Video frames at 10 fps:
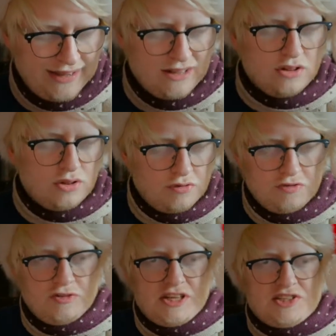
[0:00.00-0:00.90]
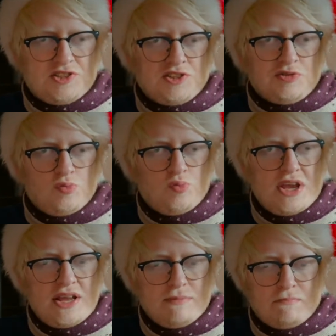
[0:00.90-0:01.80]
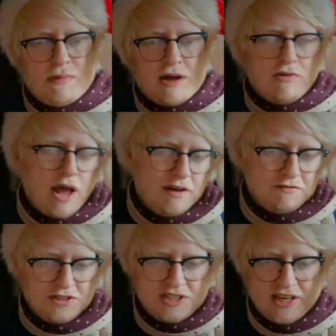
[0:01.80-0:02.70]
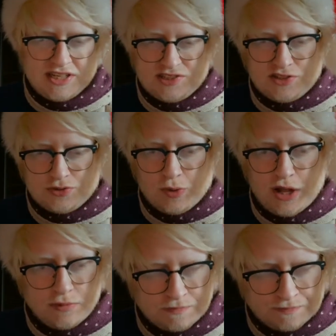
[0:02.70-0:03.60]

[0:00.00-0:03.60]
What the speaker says: Lovely sweet mild aftertaste as well.